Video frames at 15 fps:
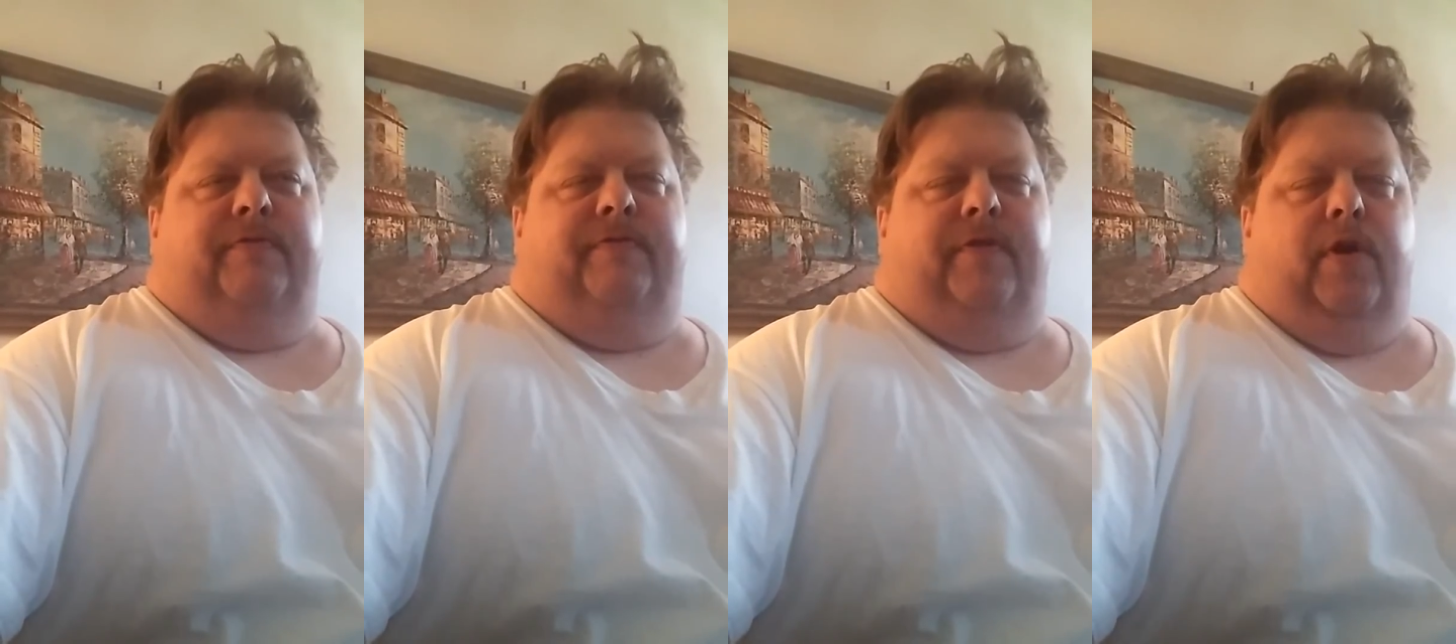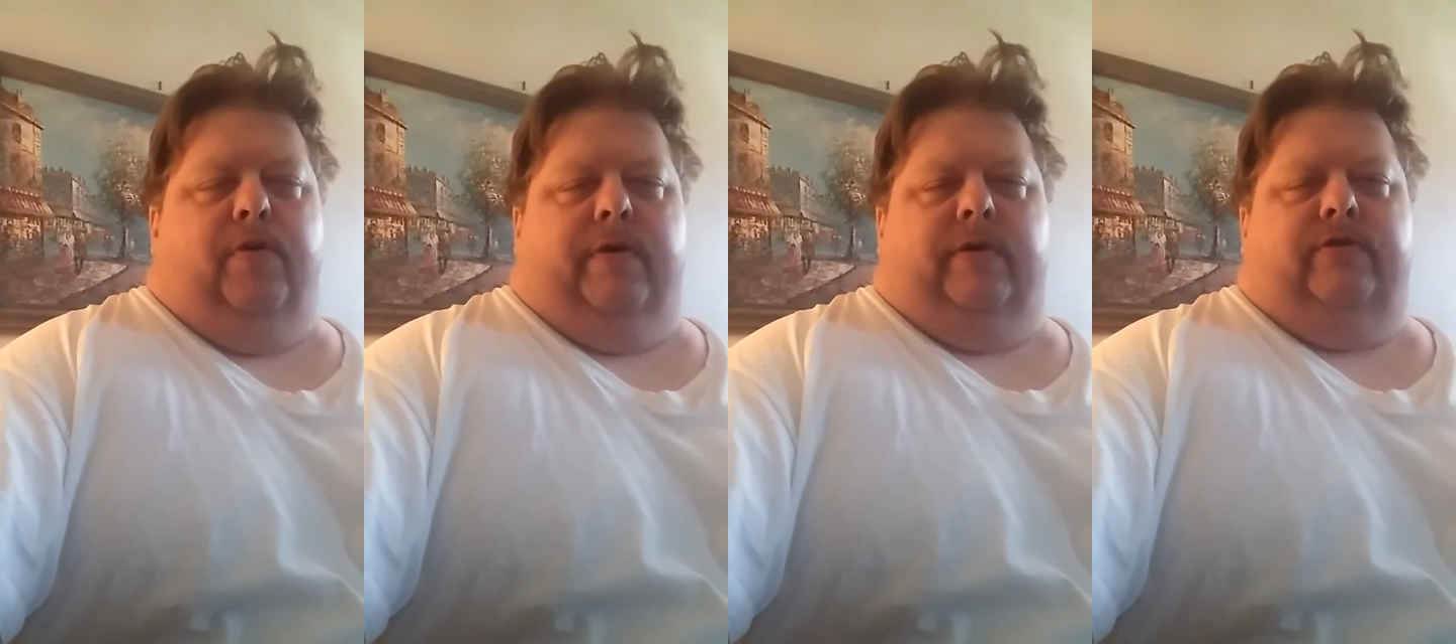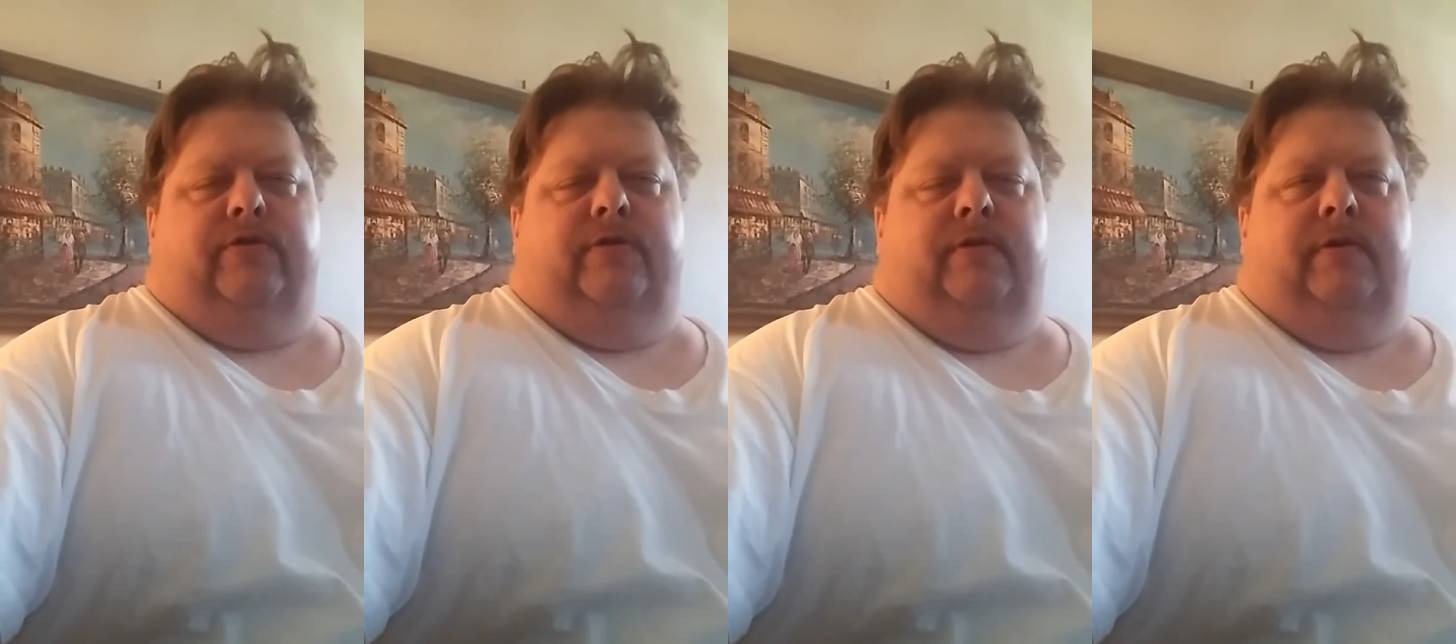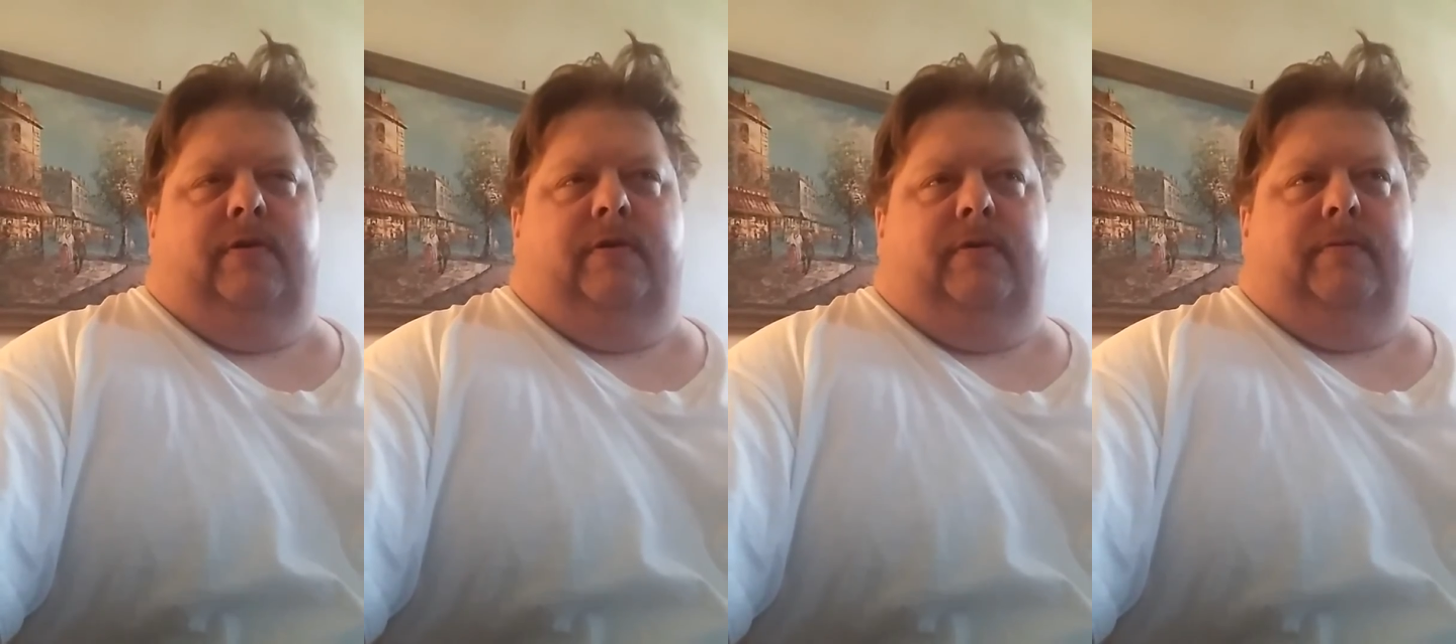viewers,
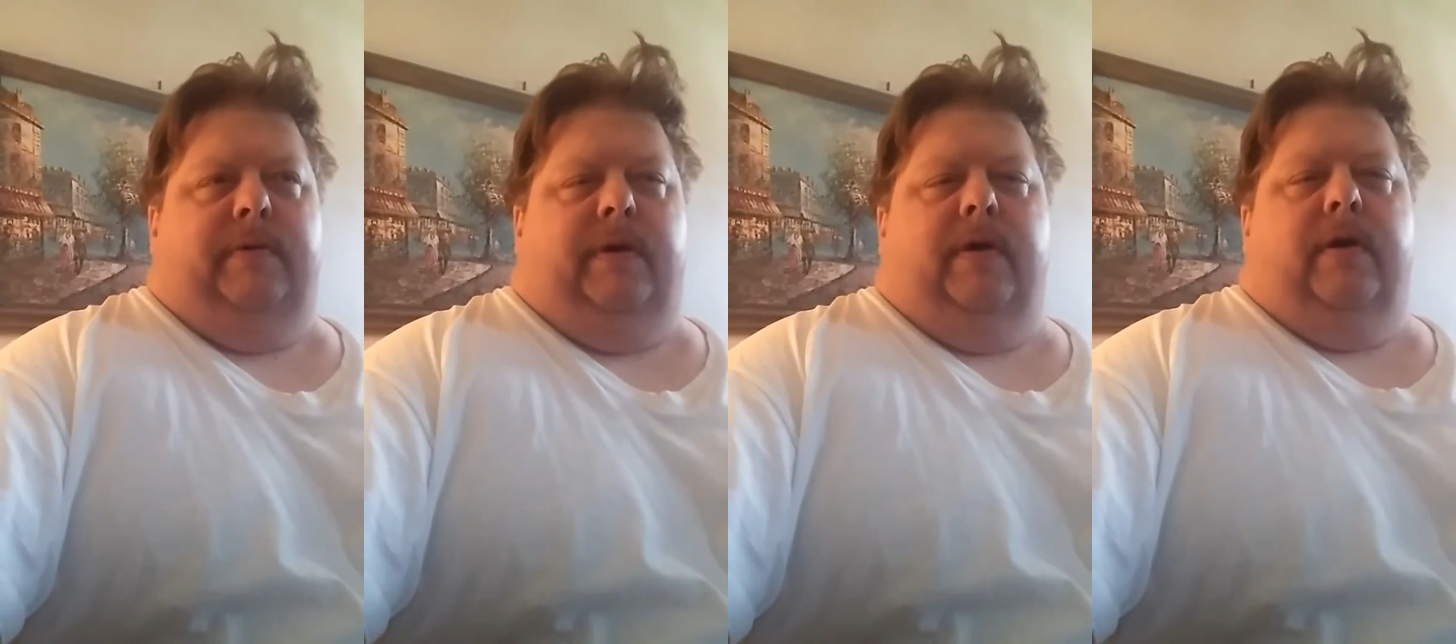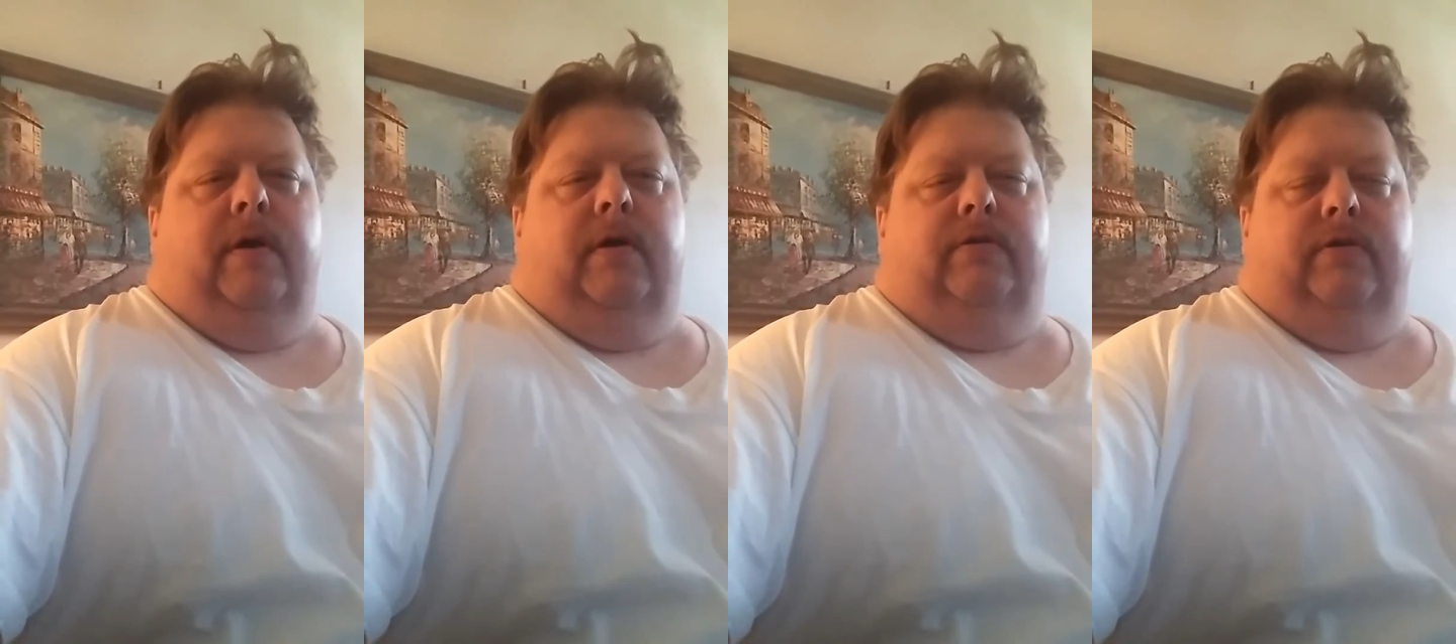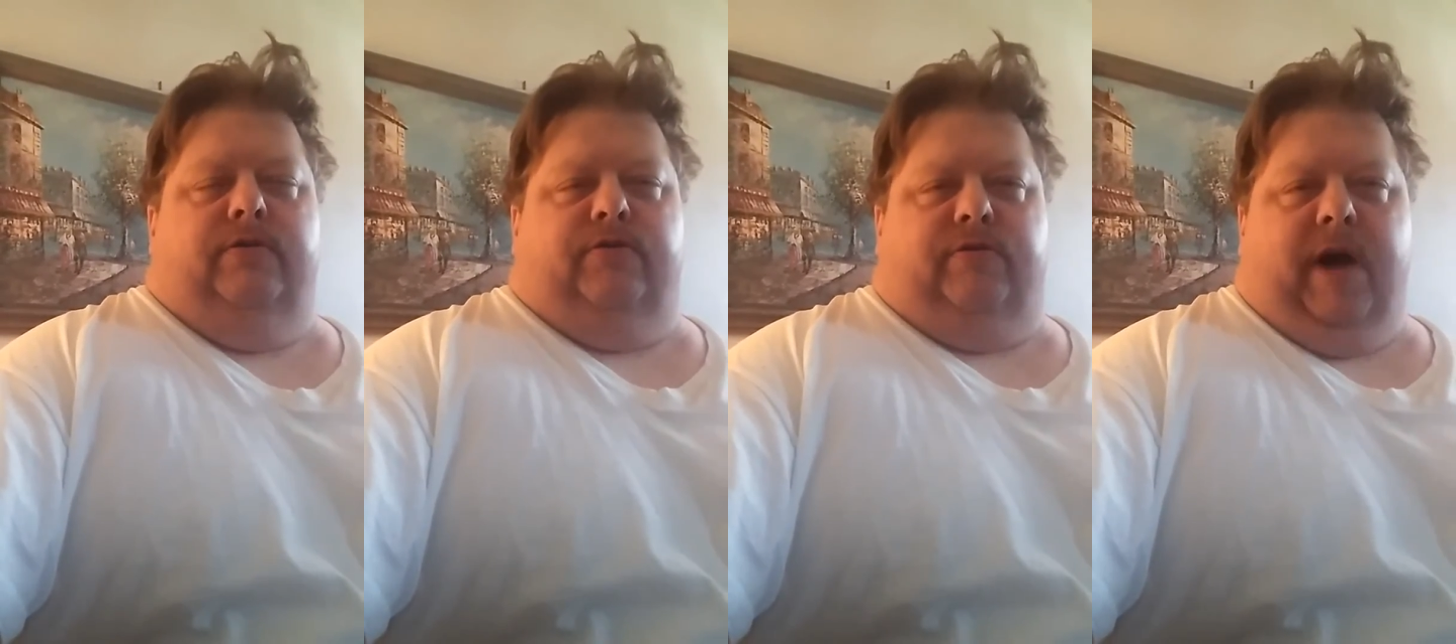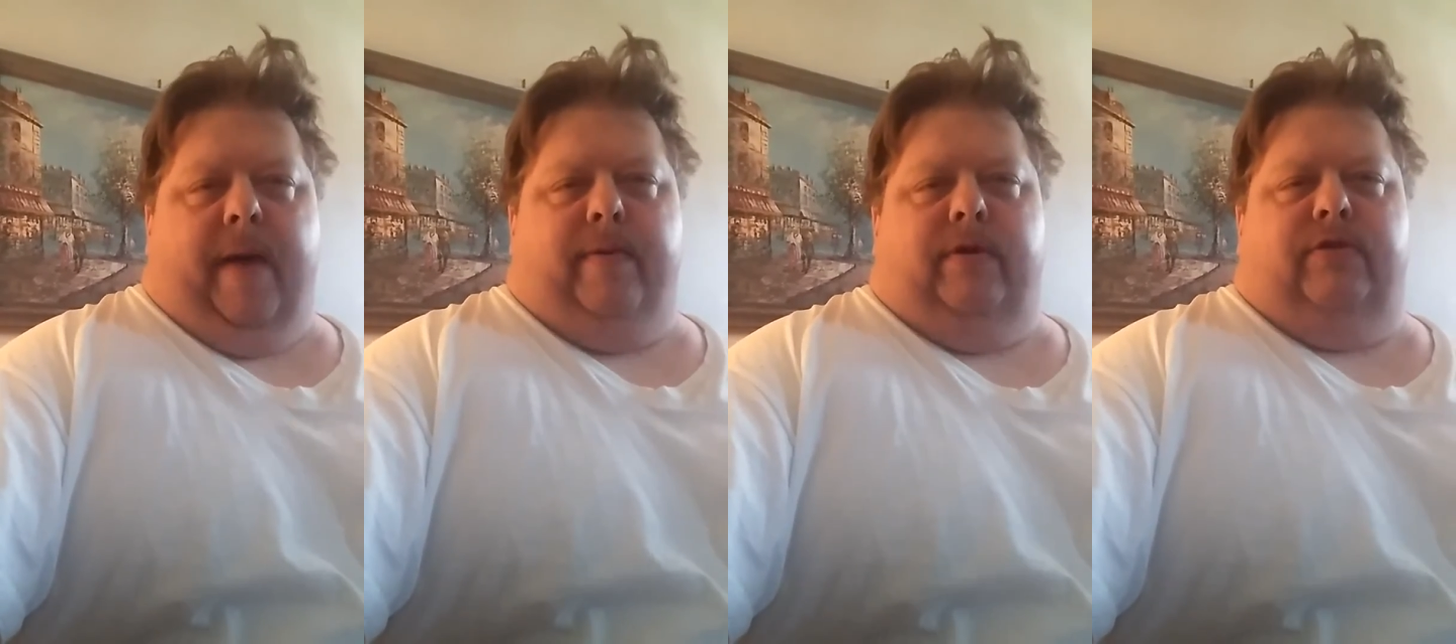
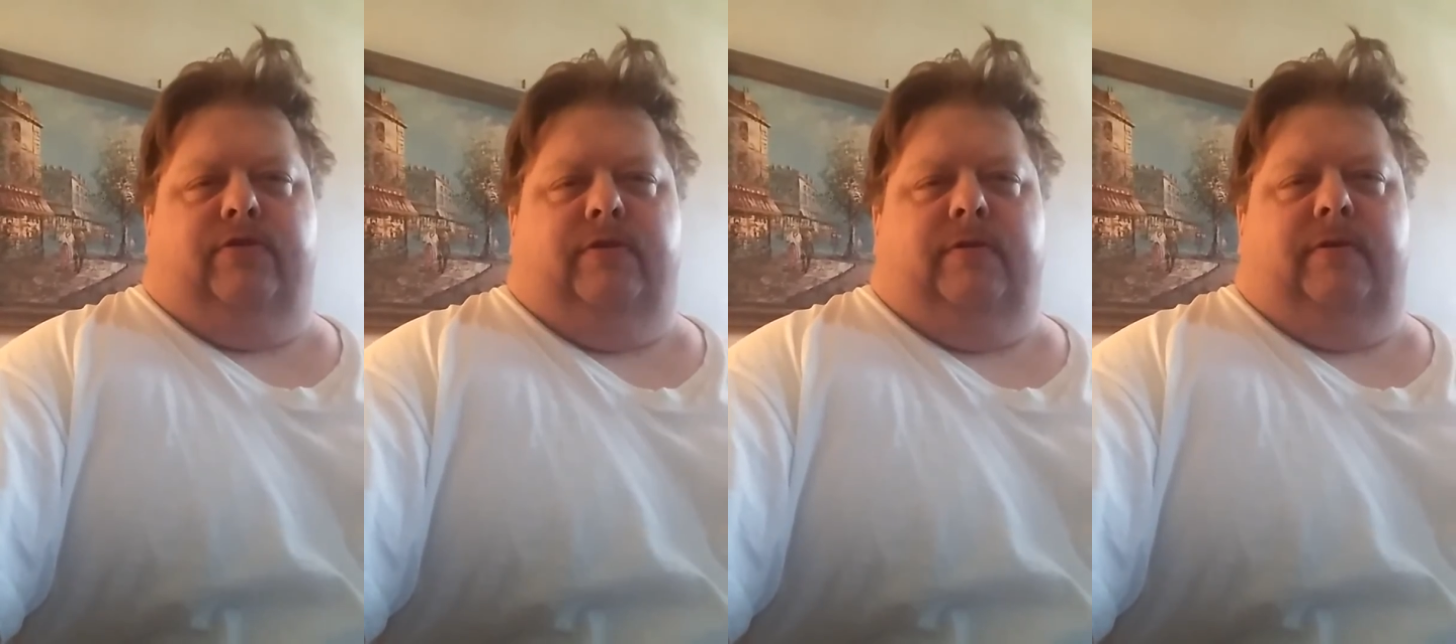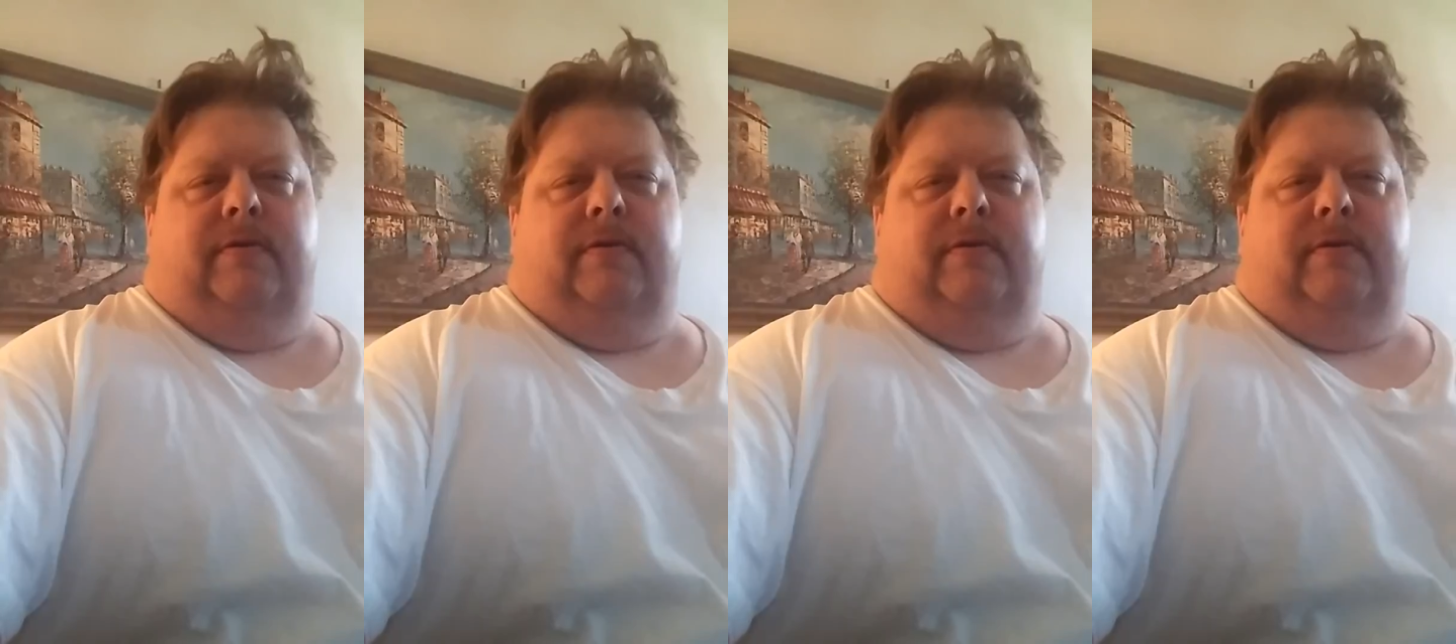subscribers.